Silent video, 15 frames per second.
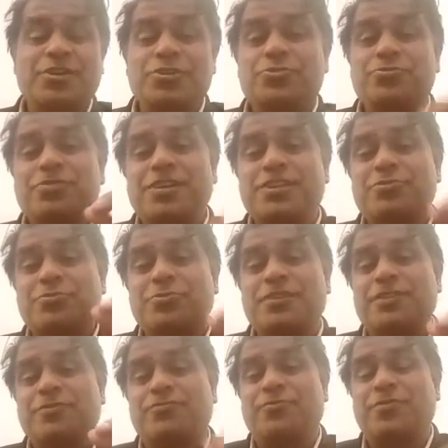You need to
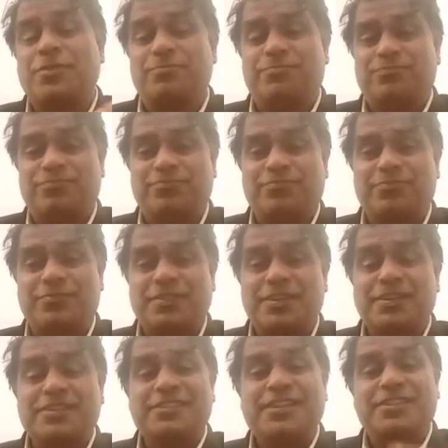confirm
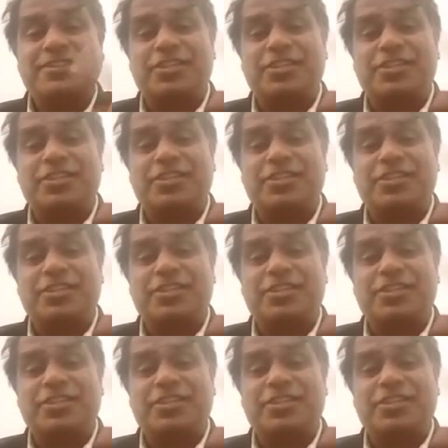that